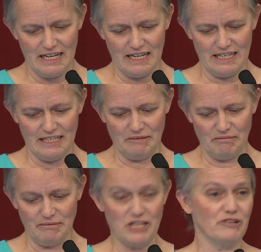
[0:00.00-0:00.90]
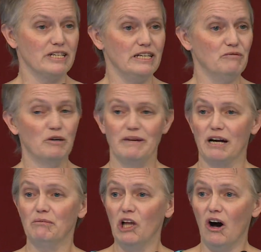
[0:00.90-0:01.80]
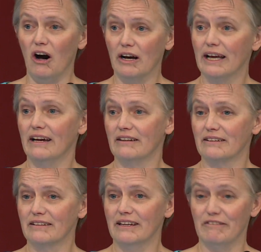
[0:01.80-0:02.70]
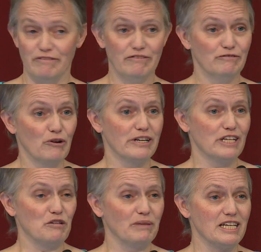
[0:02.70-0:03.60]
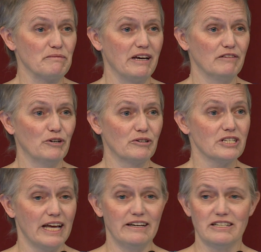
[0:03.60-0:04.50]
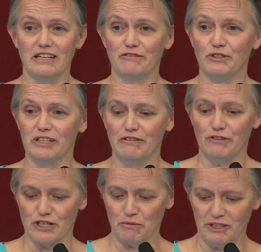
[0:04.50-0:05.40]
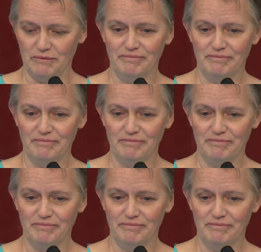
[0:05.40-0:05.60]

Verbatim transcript: Um, Measure D would become law, and if voted into place by the voters, and is therefore enforceable.